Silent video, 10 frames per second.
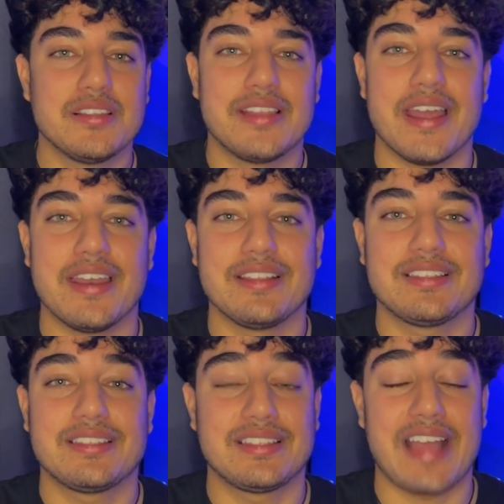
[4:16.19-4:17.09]
then
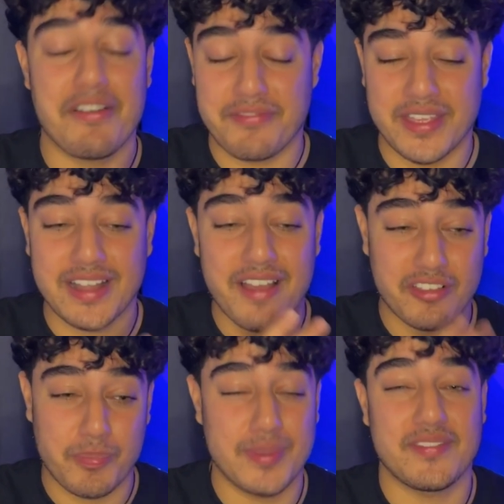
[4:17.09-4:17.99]
that thing that I've
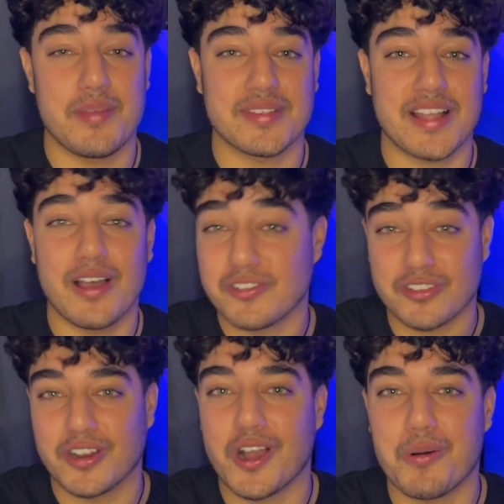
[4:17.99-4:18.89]
specifically missed out is
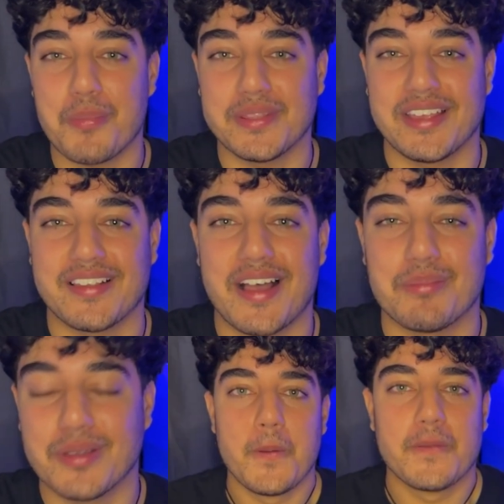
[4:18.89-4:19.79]
just going to come up in the exam.